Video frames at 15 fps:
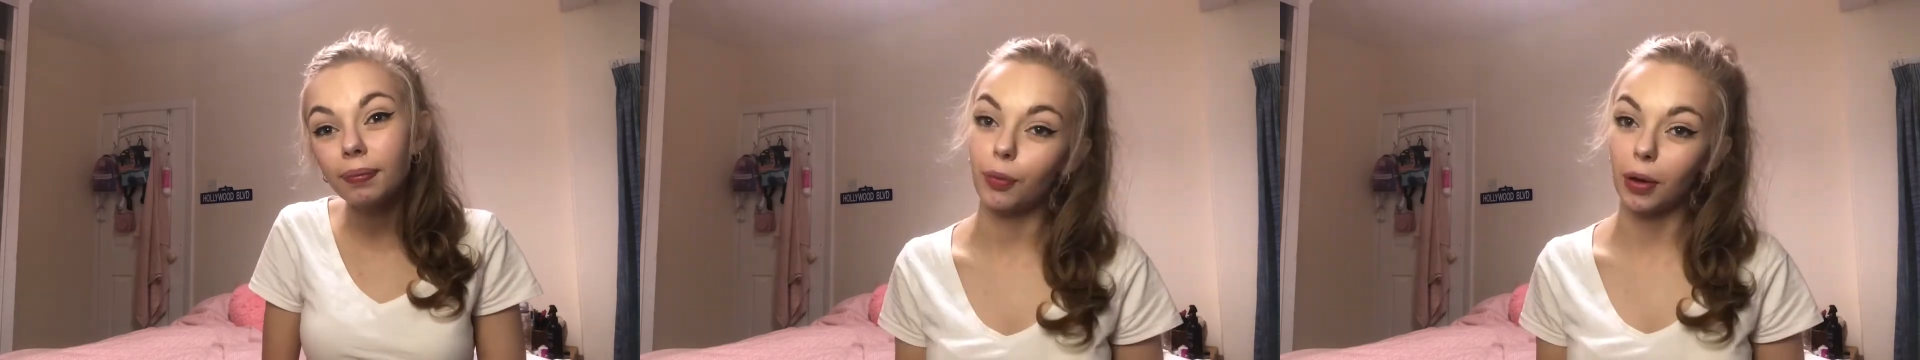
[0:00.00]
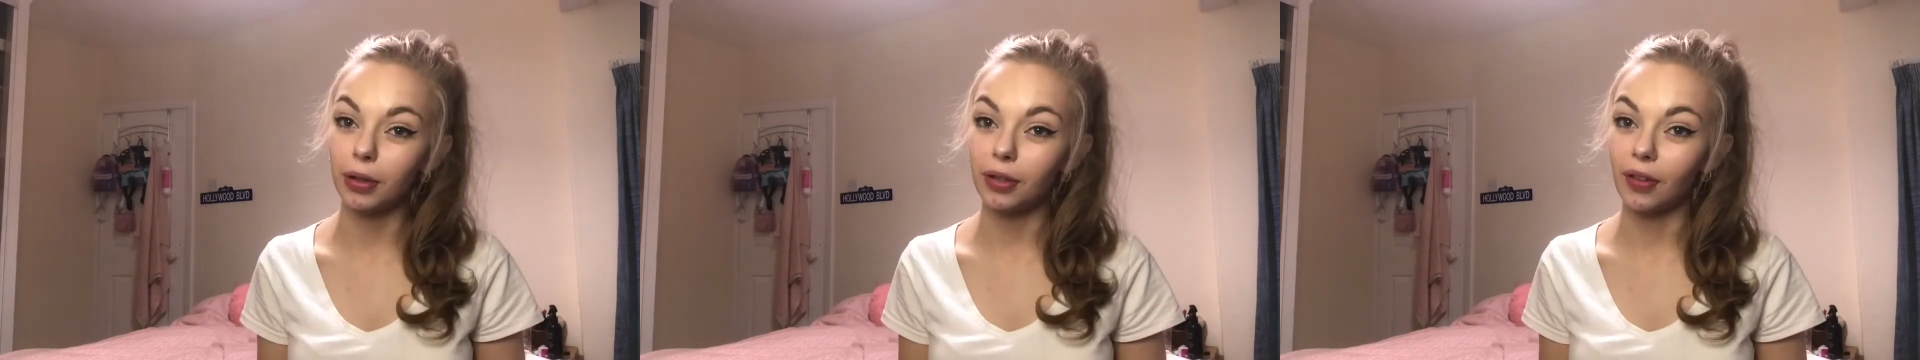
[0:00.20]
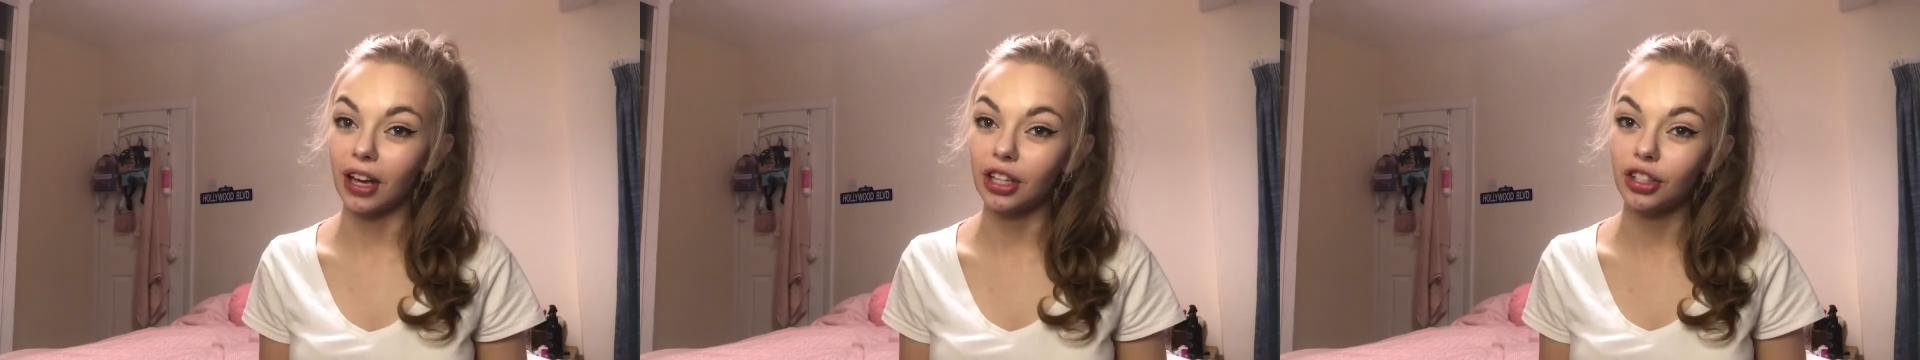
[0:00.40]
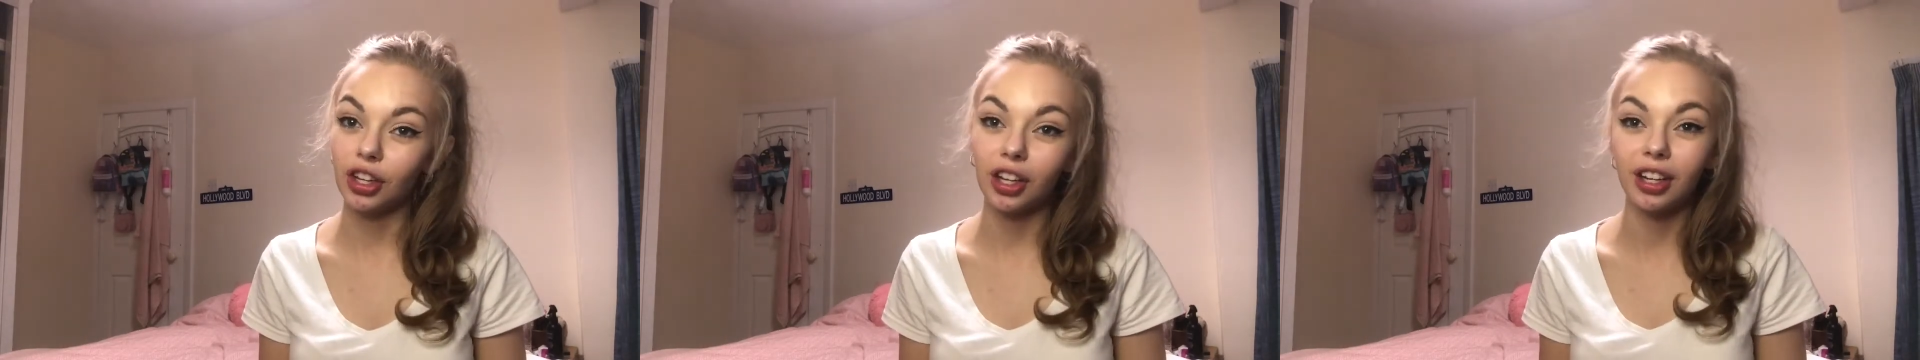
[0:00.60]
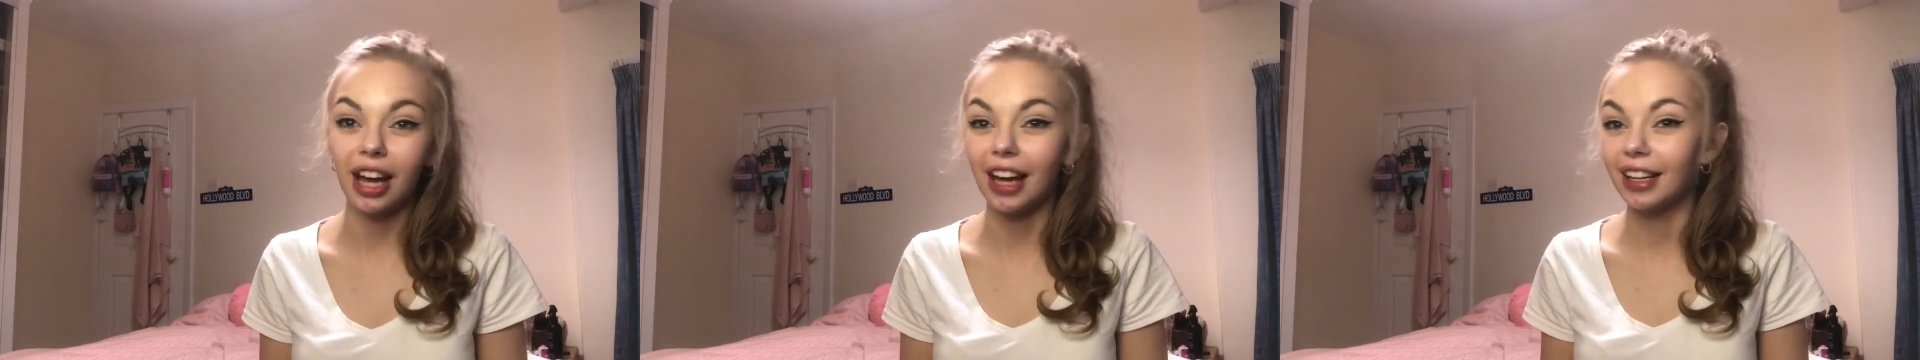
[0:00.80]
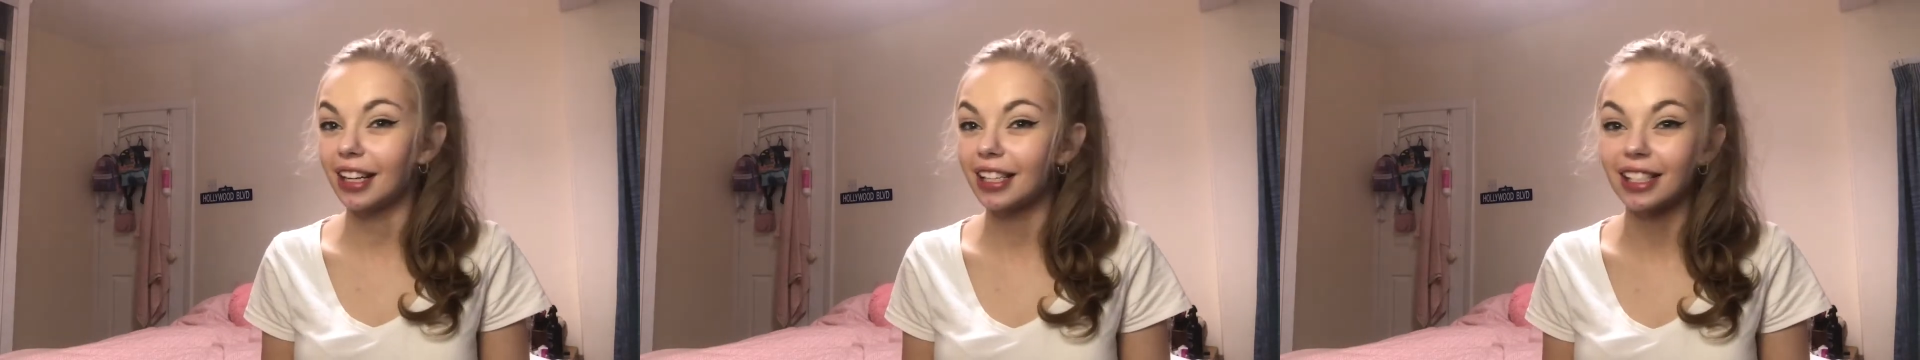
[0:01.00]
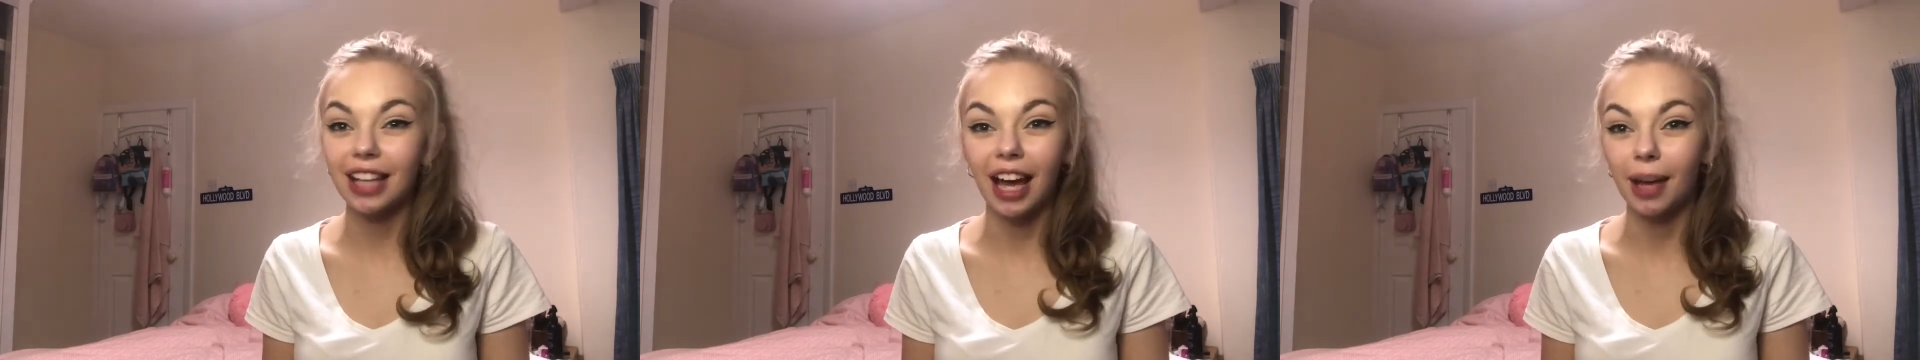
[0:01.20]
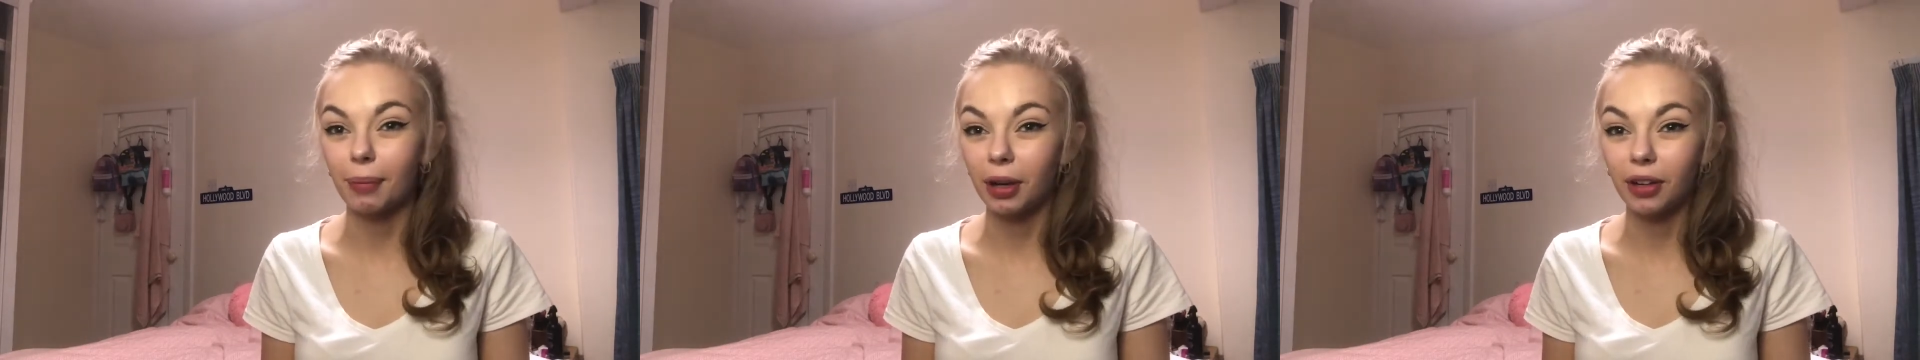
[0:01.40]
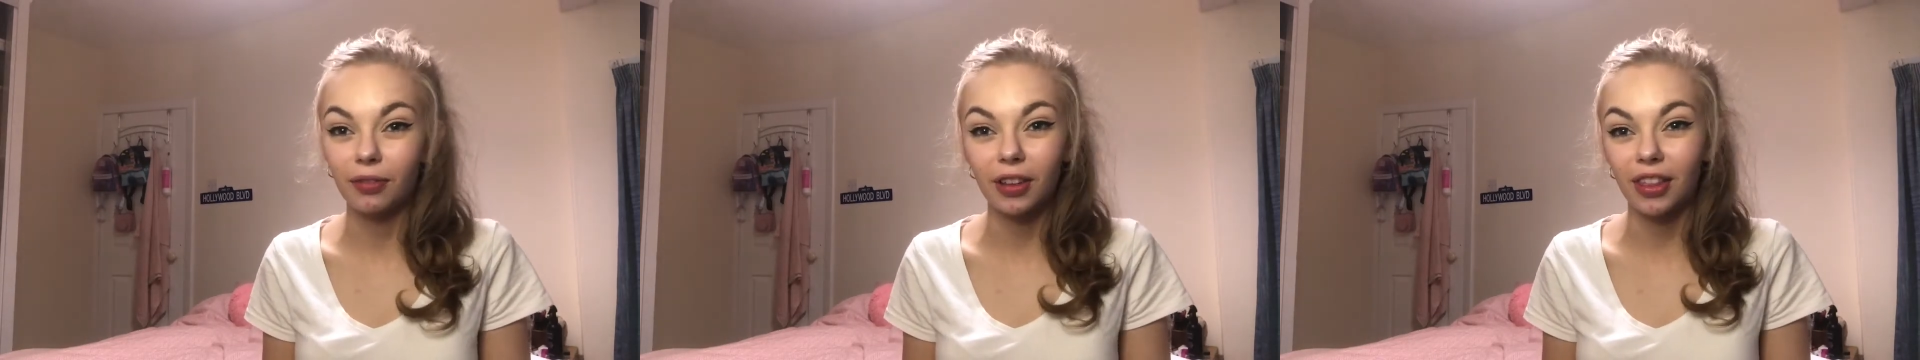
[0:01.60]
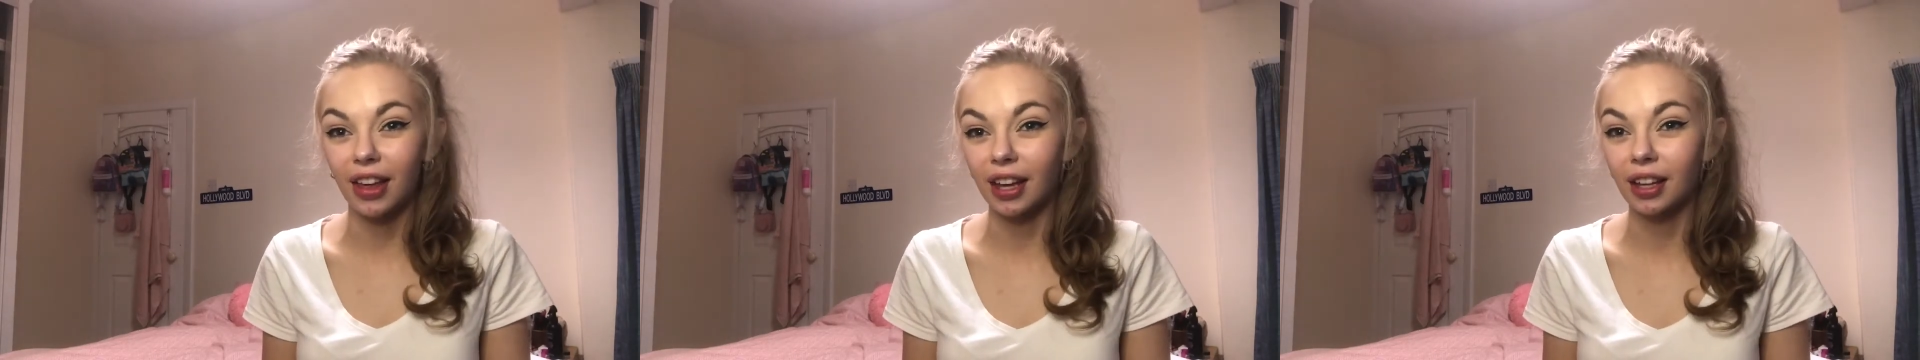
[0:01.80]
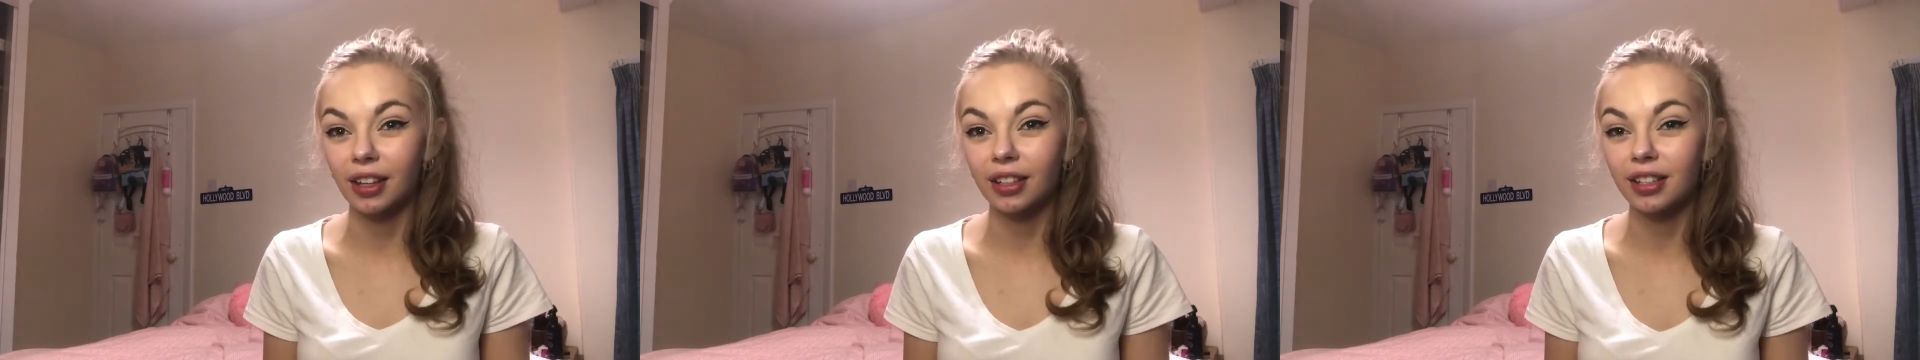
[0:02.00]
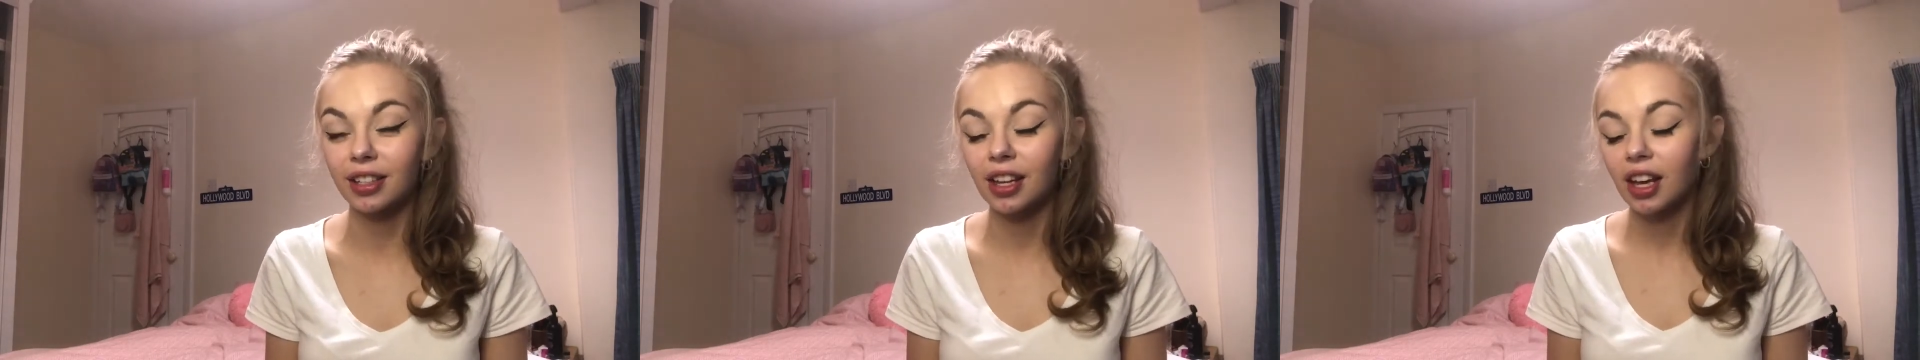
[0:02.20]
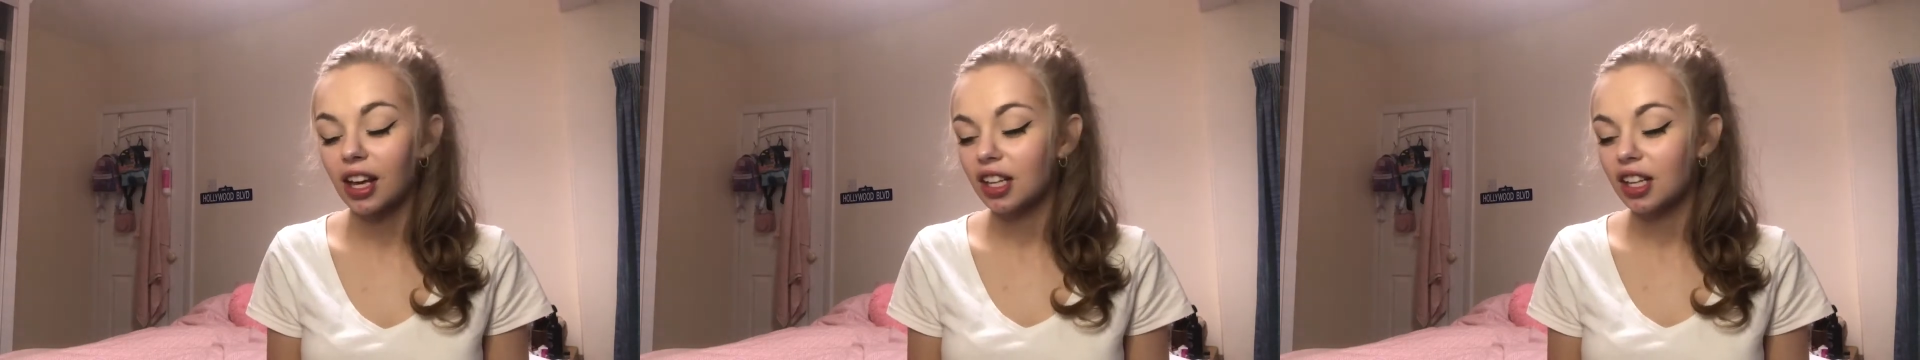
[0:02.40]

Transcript: Motivation and excitement for things.